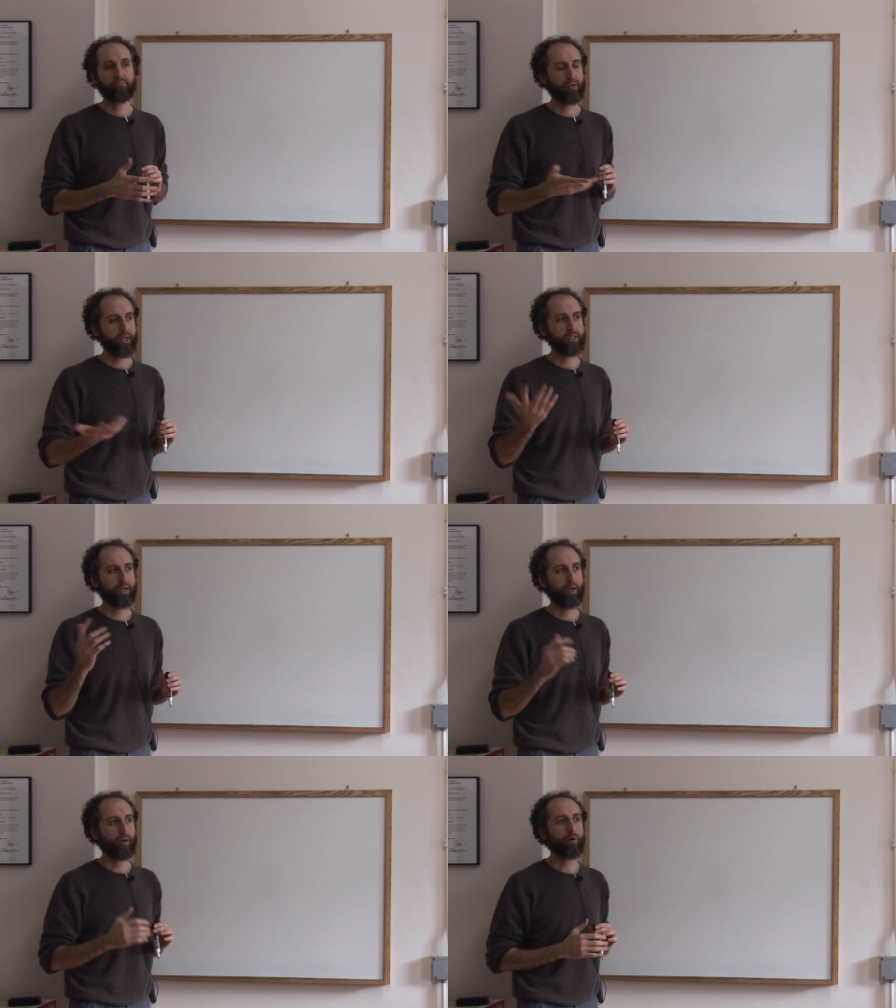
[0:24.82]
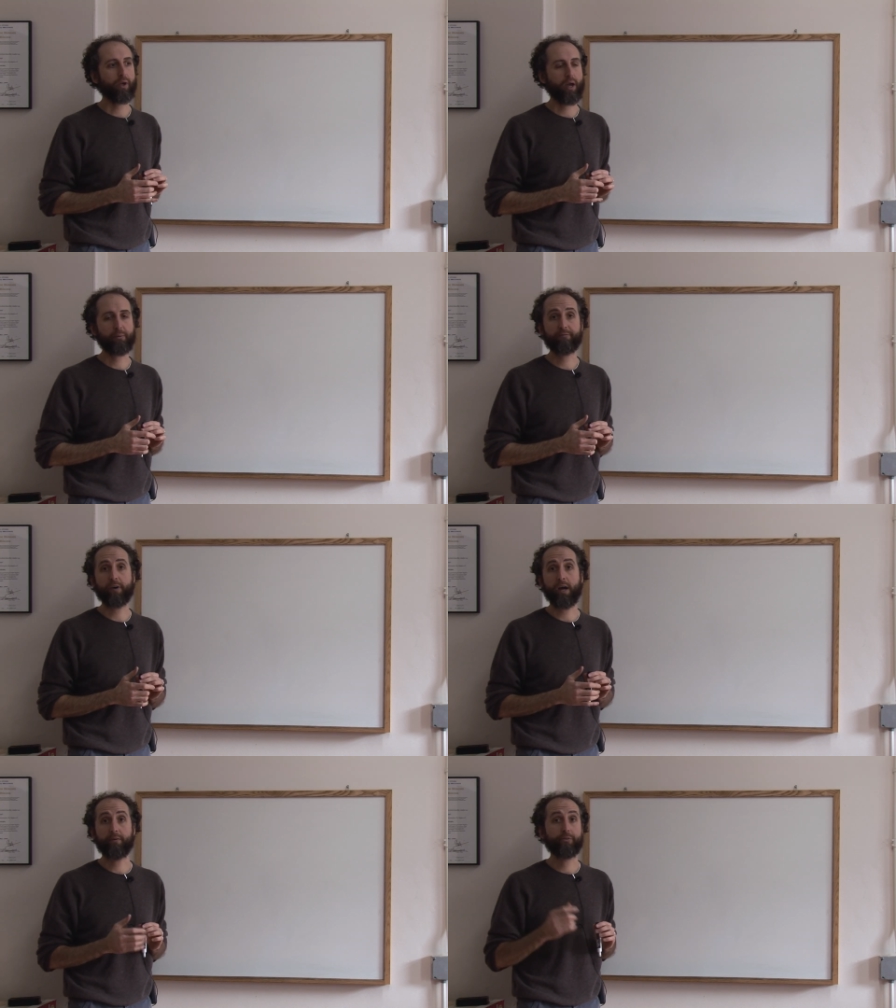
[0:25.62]
and I say, okay, how about
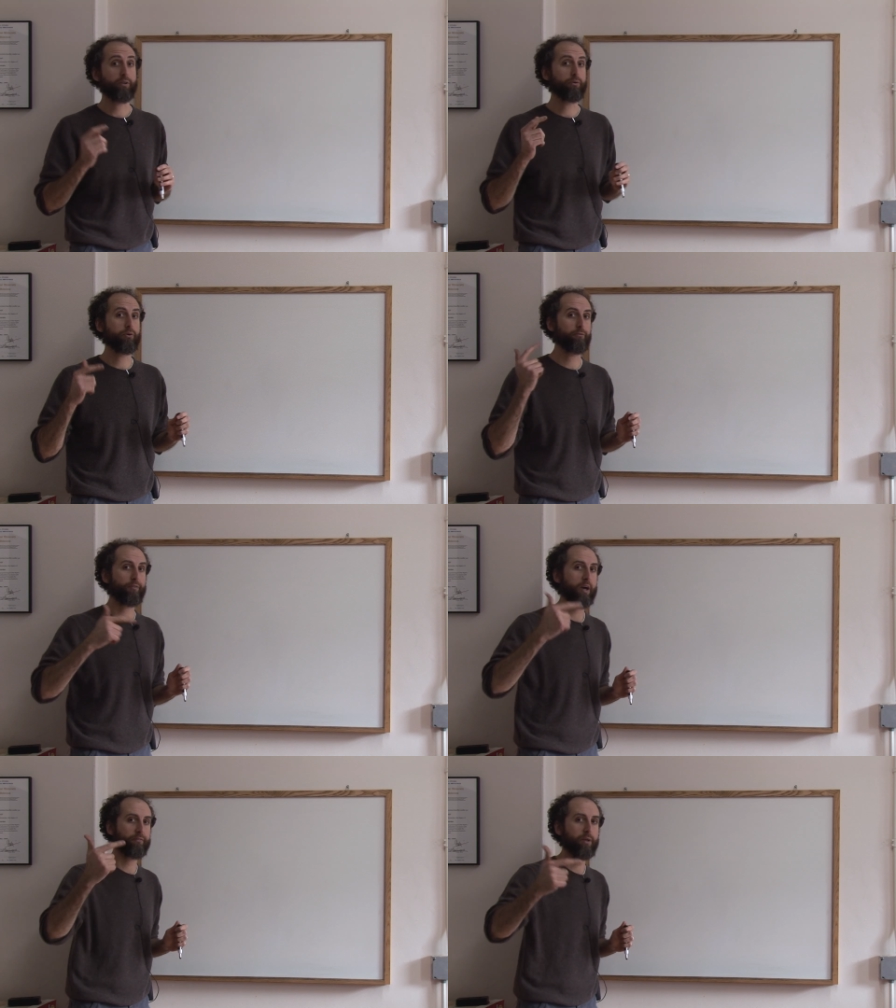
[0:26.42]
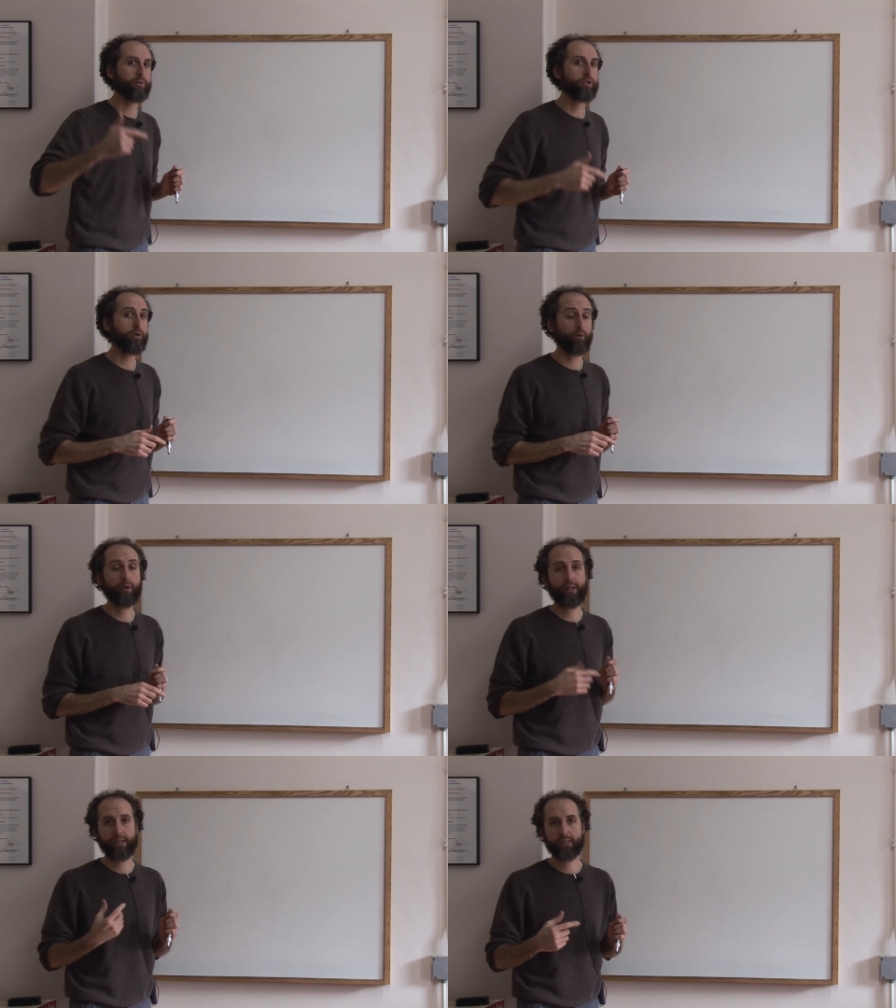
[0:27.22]
5? You do 5 times 2,
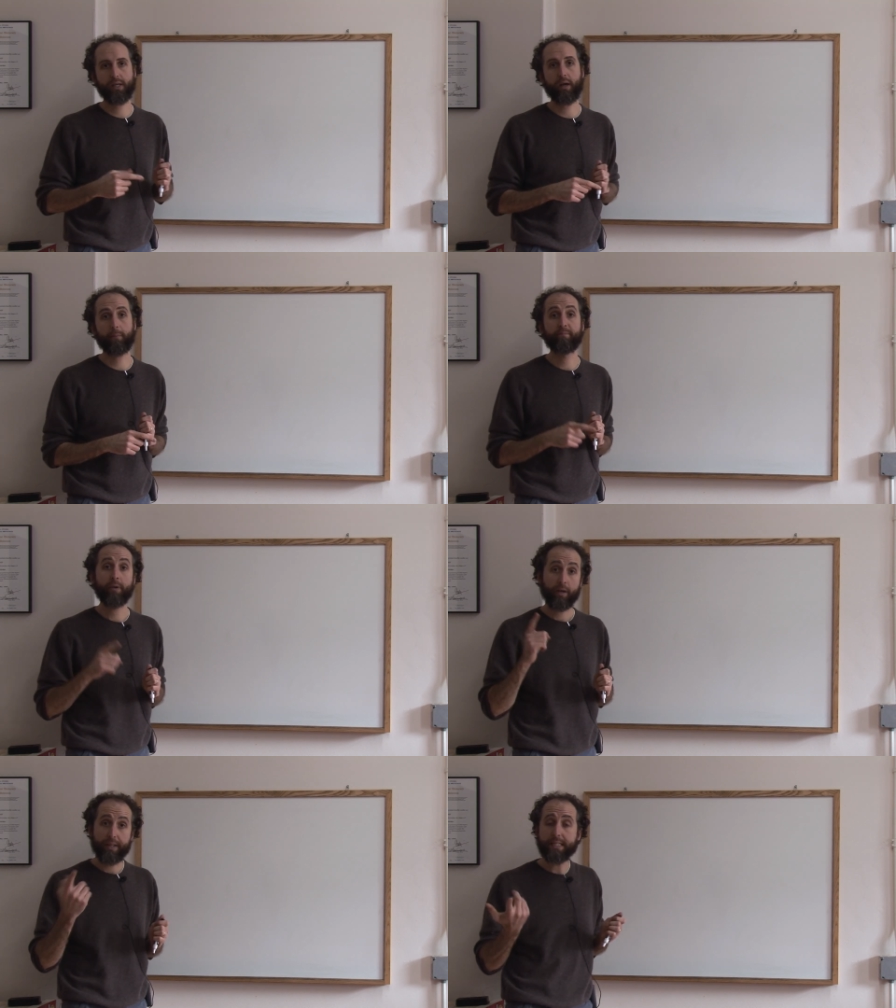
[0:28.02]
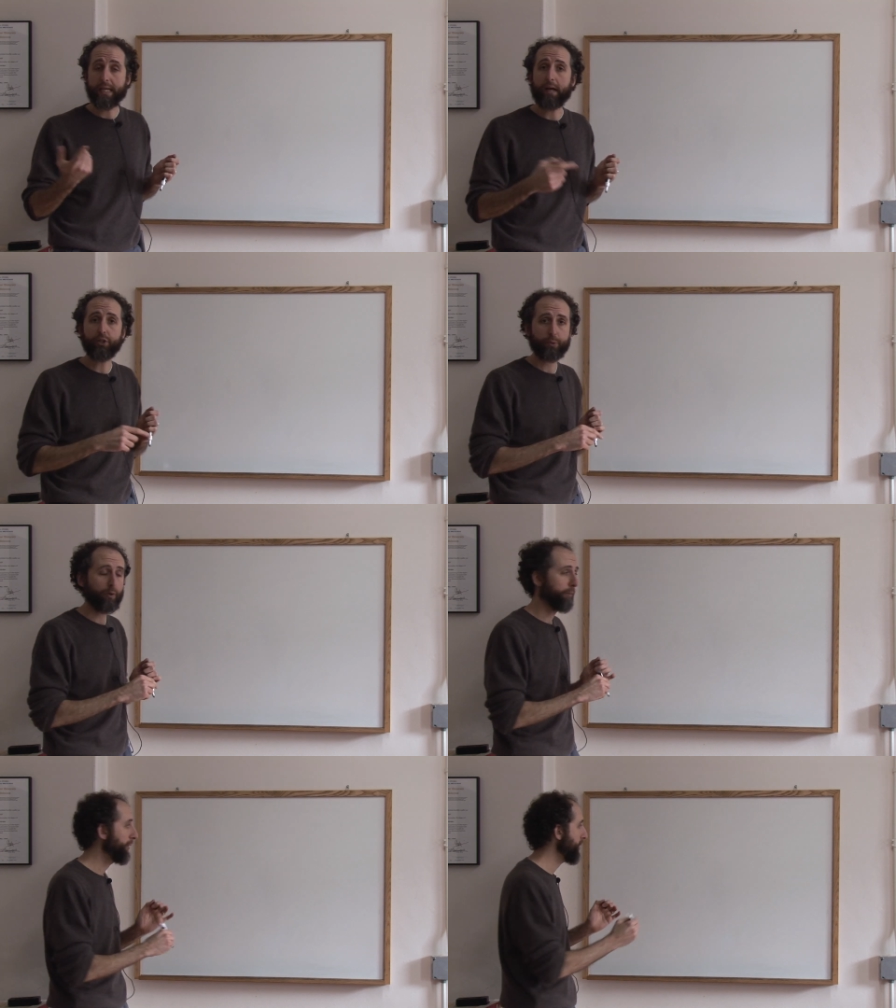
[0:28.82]
and that's 10. That's
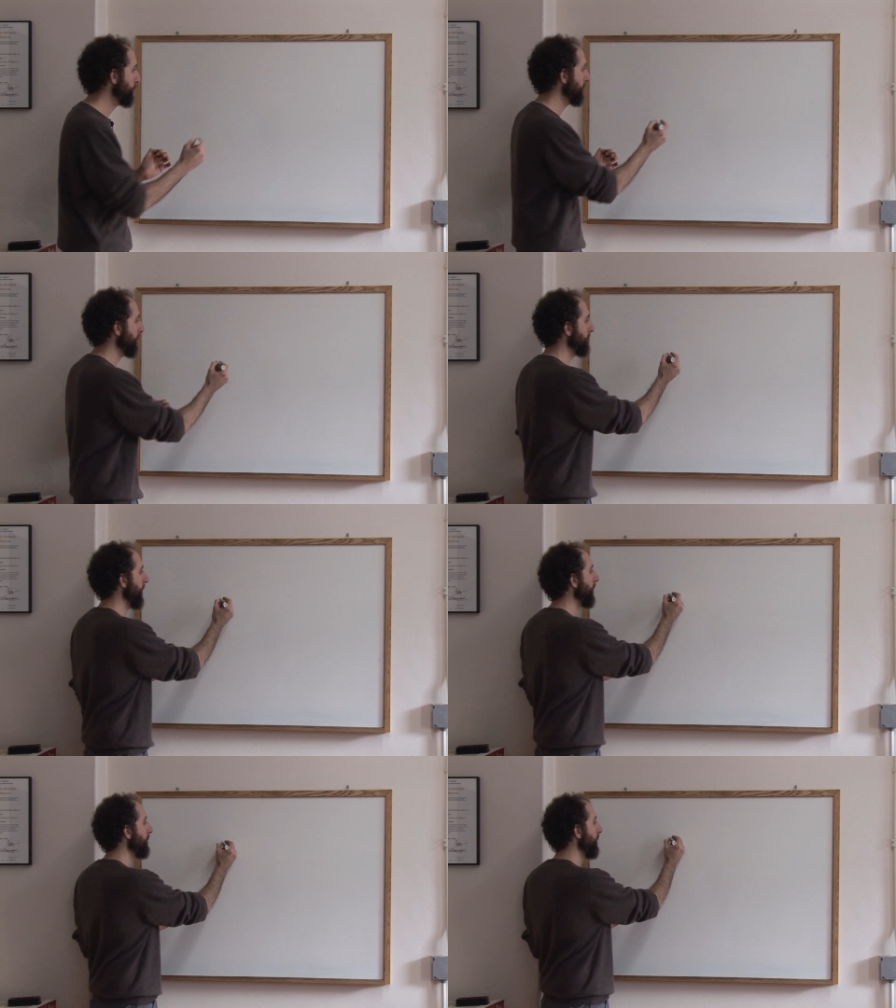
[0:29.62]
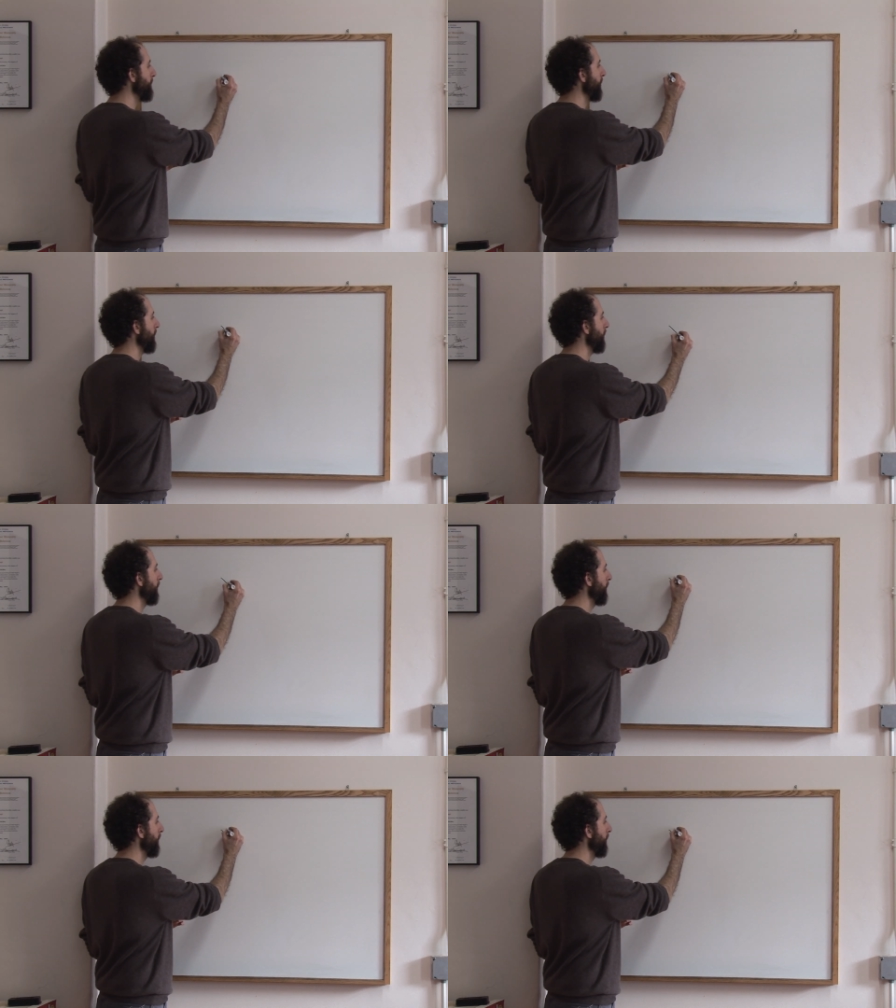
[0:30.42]
algebra, because we say take a number